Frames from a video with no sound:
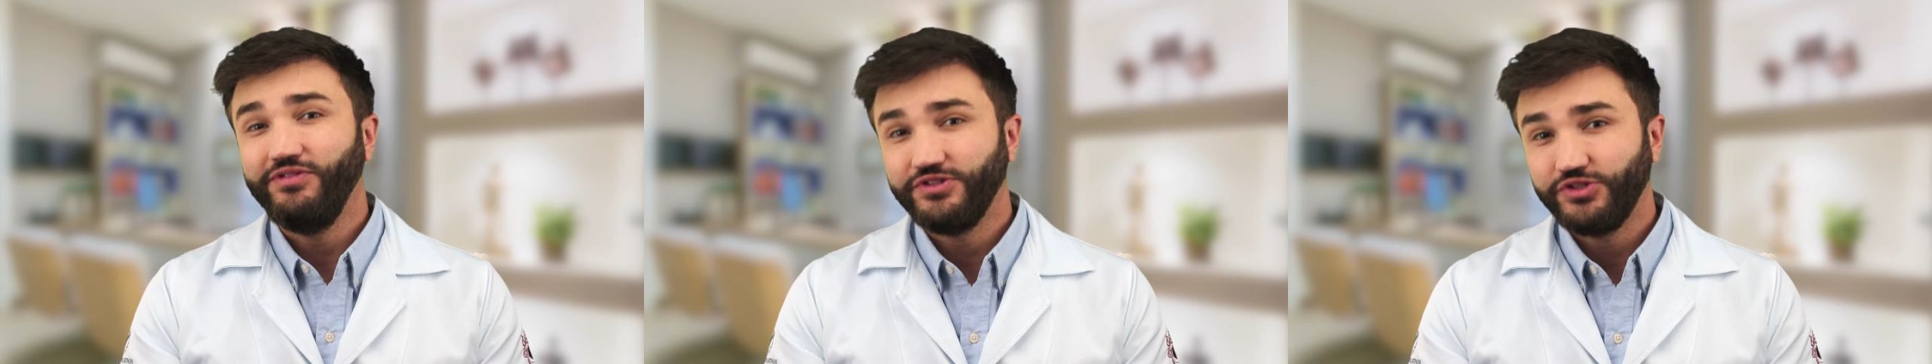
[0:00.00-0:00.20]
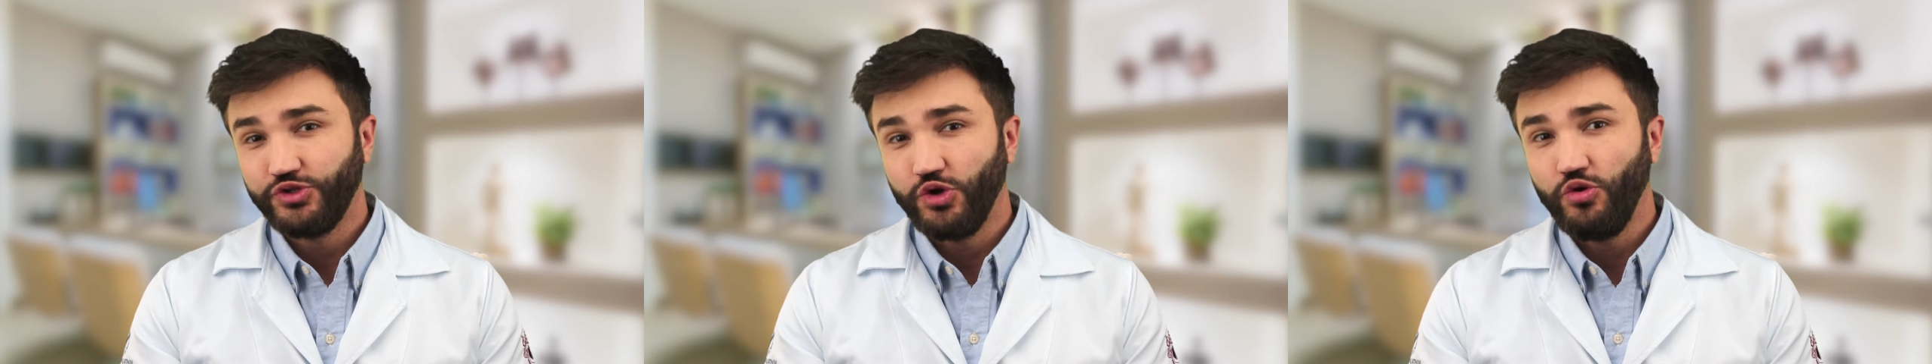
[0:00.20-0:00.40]

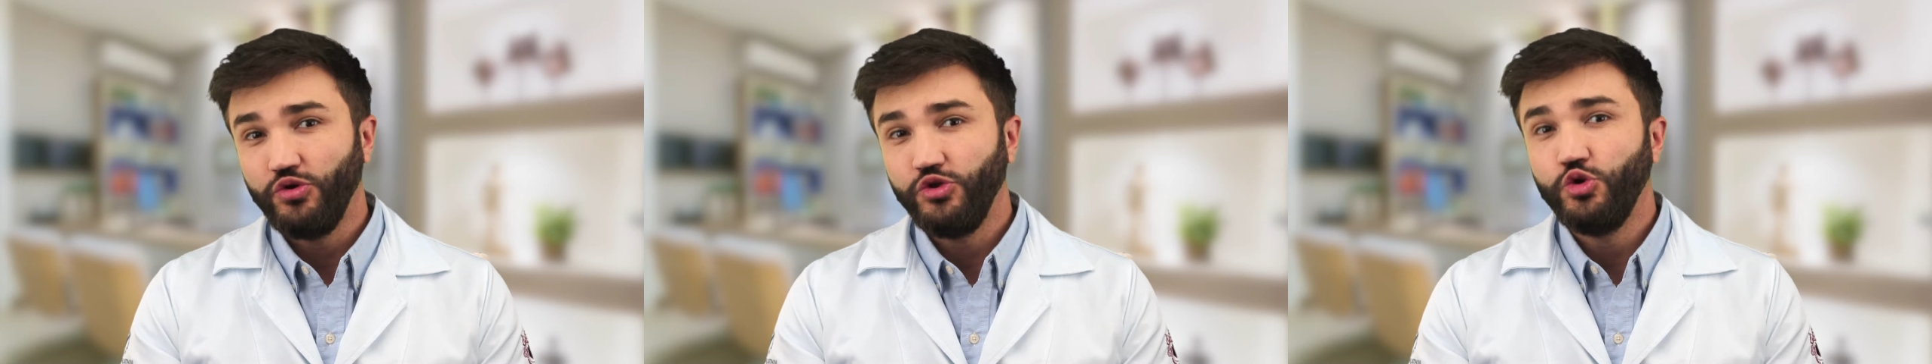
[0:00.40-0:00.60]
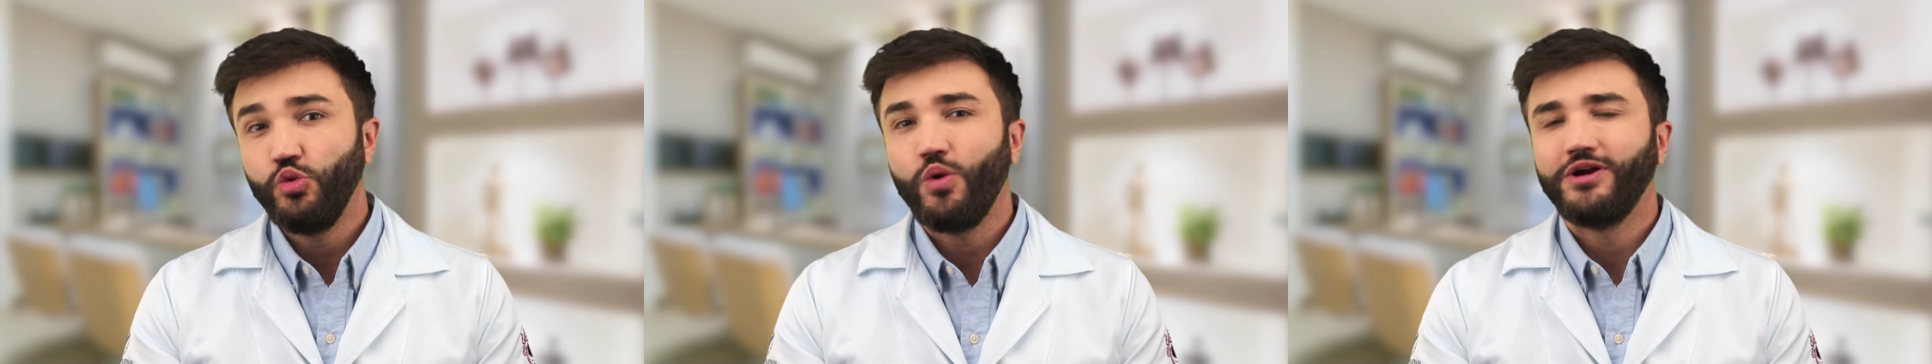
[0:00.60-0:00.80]
Even so,
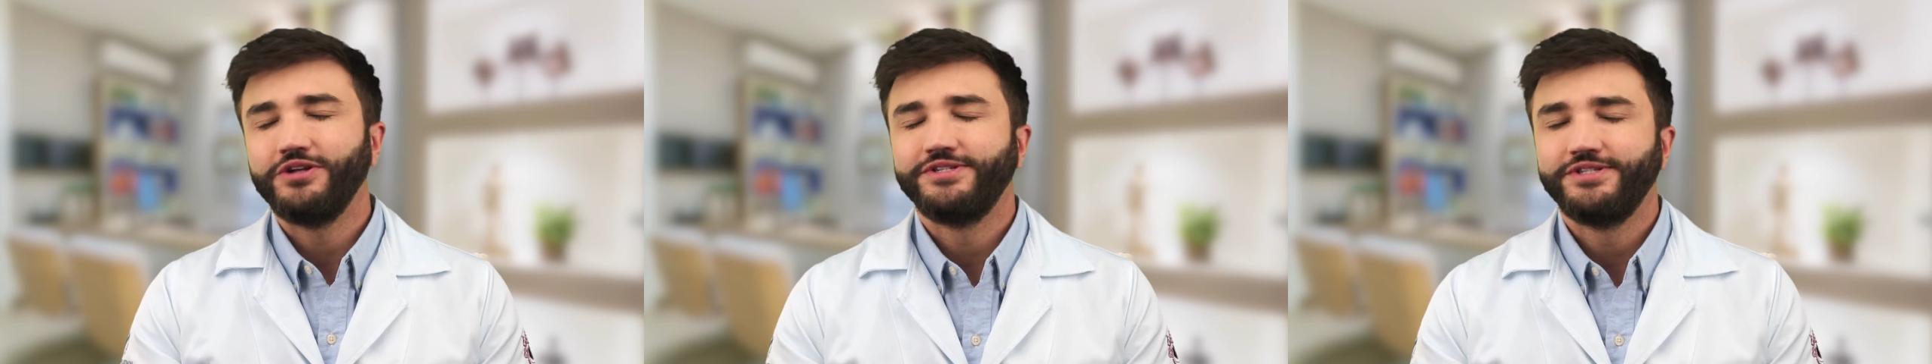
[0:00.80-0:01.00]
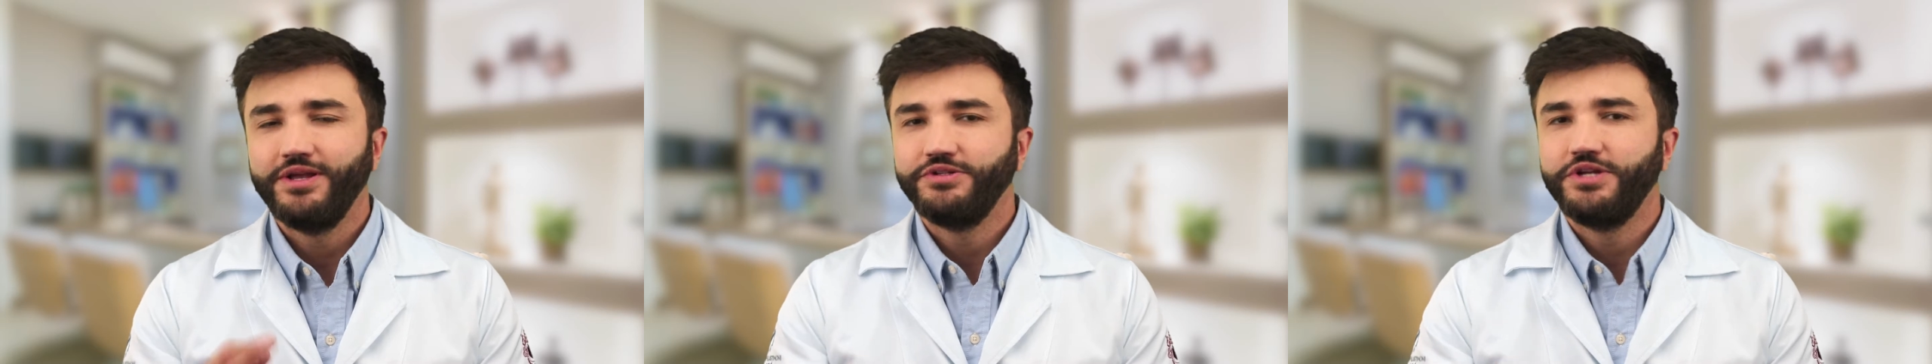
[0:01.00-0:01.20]
you are
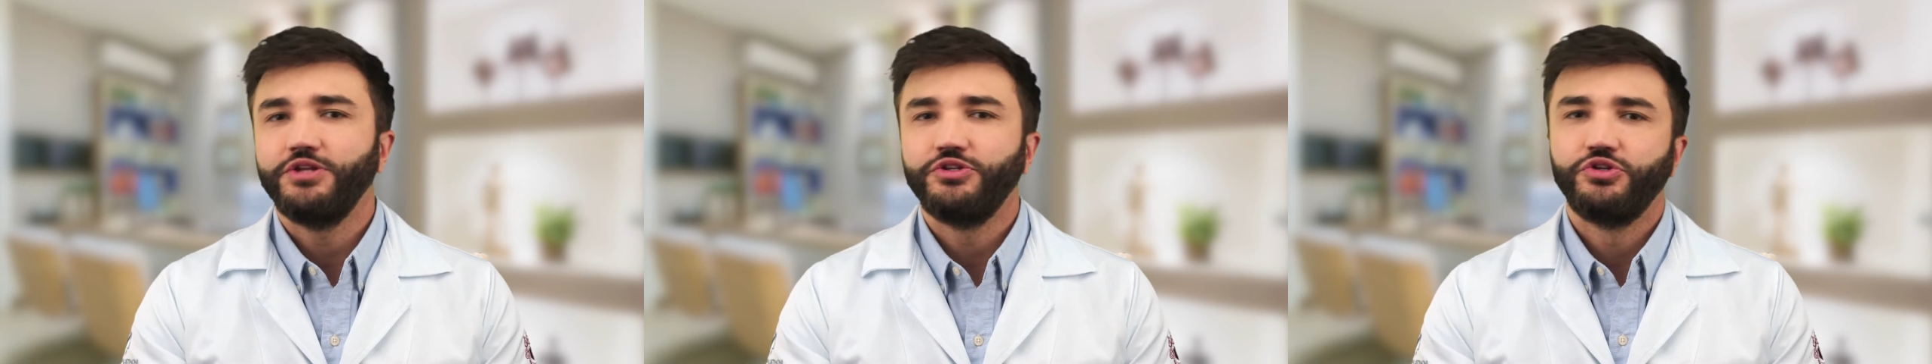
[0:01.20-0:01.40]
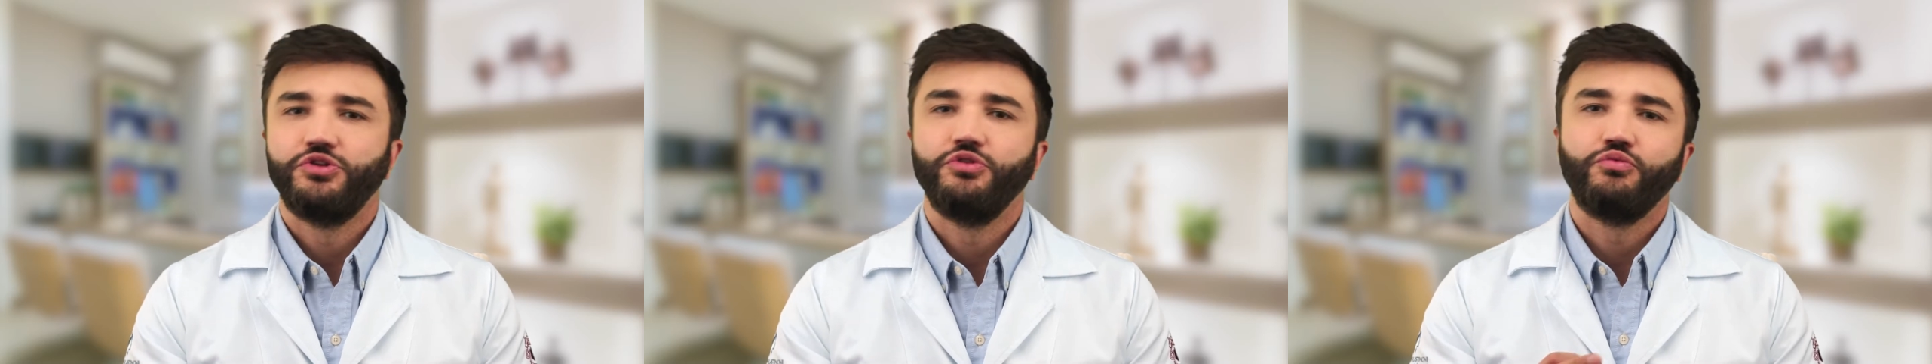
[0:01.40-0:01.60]

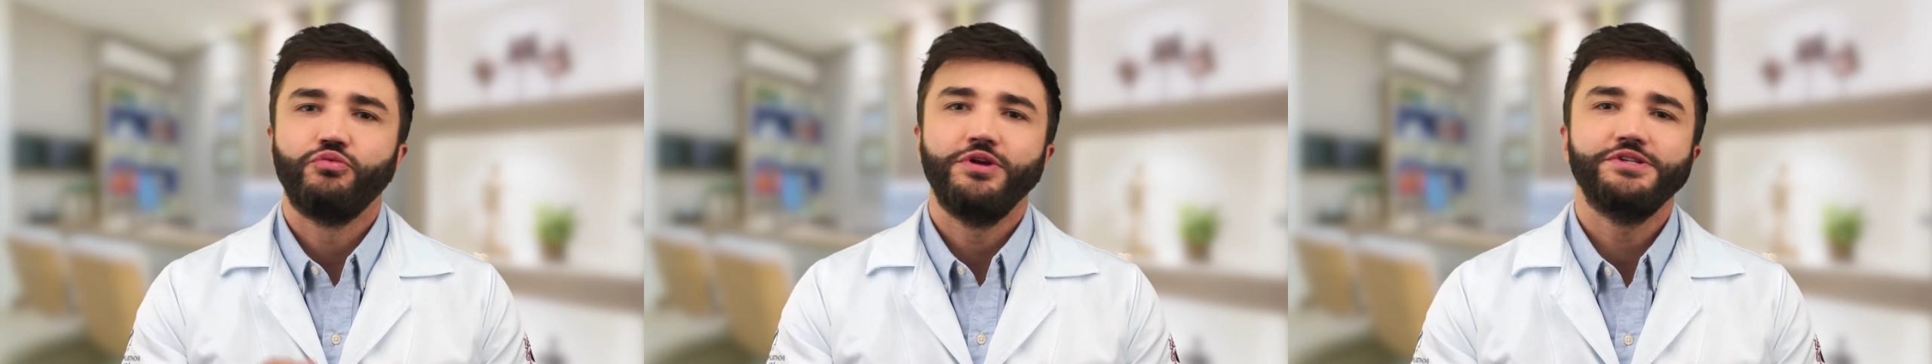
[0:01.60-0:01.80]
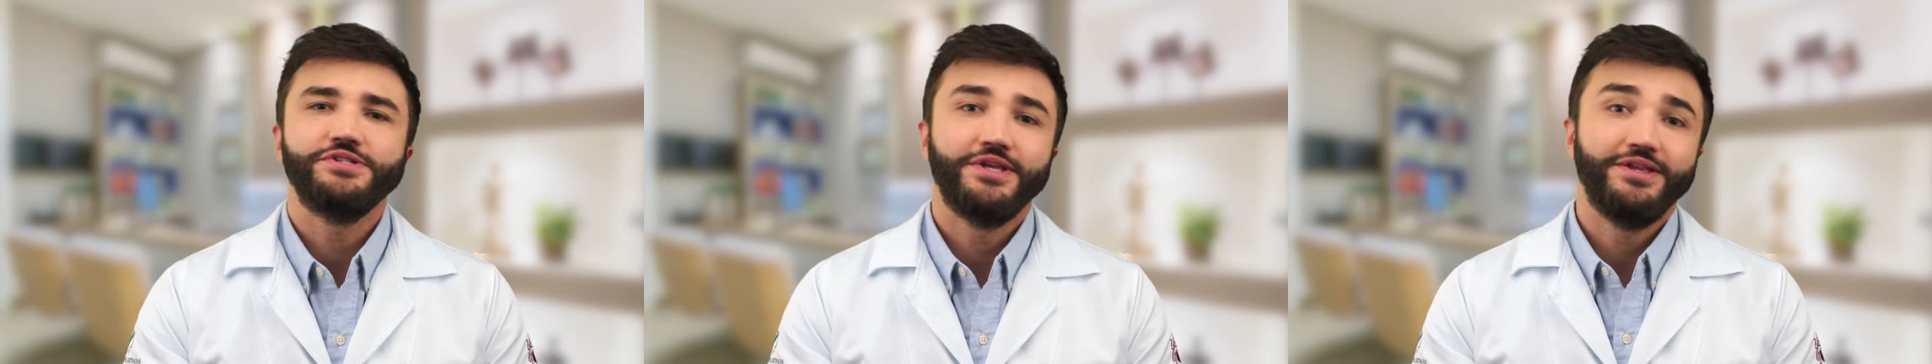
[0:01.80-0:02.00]
subject to the
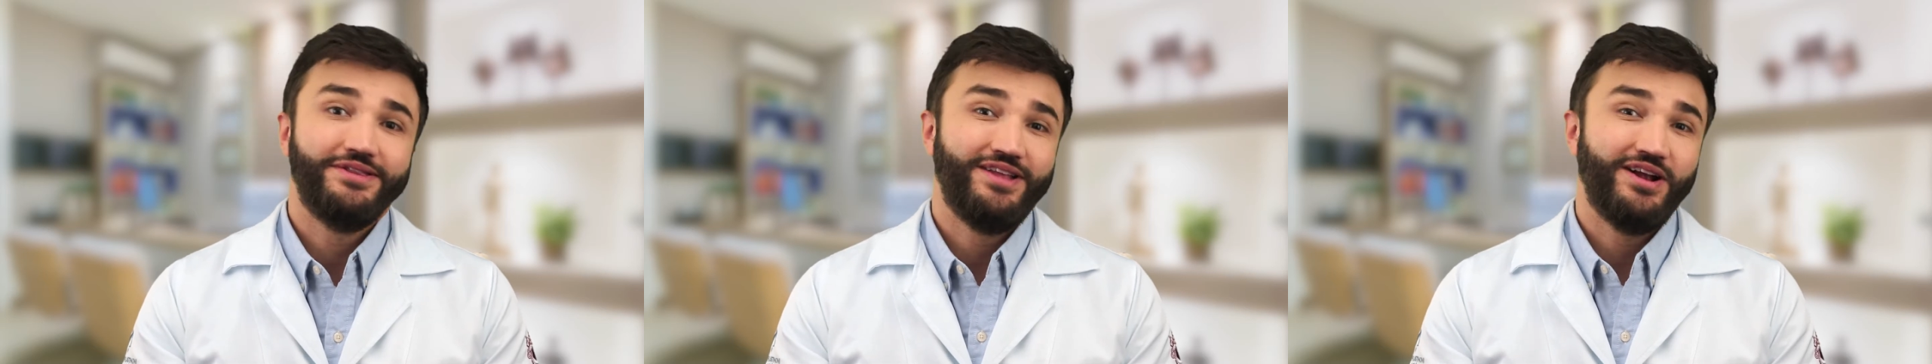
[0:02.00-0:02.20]
risk,